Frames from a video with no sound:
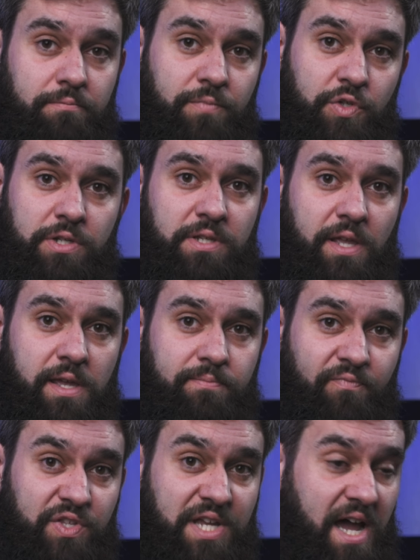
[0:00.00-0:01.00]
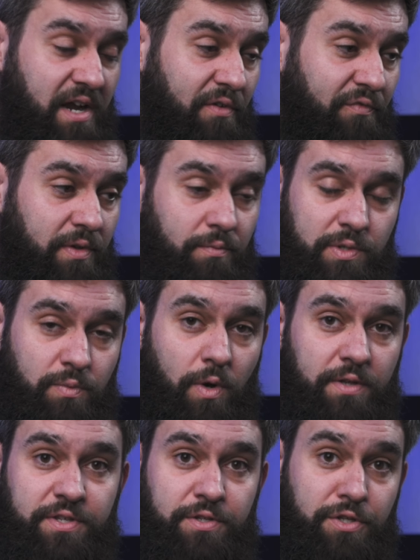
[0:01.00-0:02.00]
just like photography was
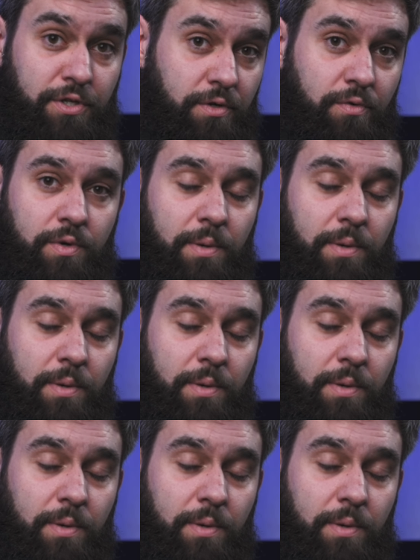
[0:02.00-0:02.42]
once new